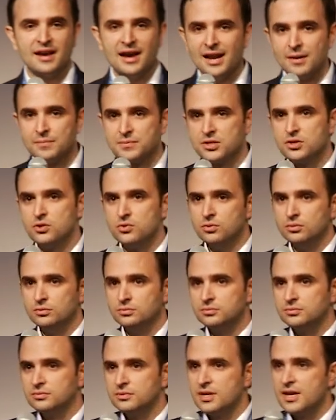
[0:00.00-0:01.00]
helps you
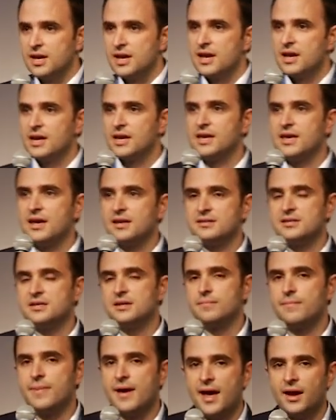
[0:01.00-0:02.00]

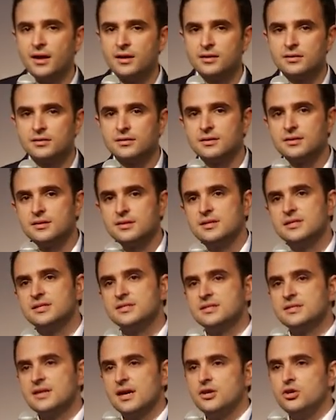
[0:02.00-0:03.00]
getting back
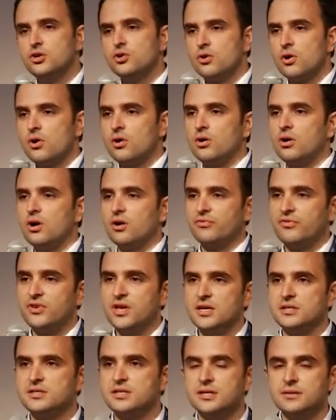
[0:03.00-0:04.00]
this €10 of
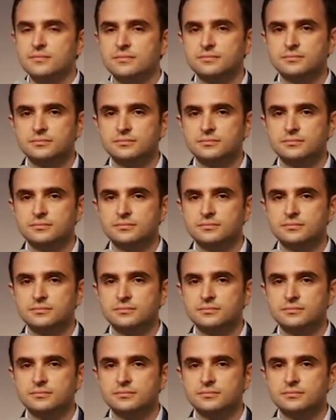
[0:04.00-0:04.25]
VAT.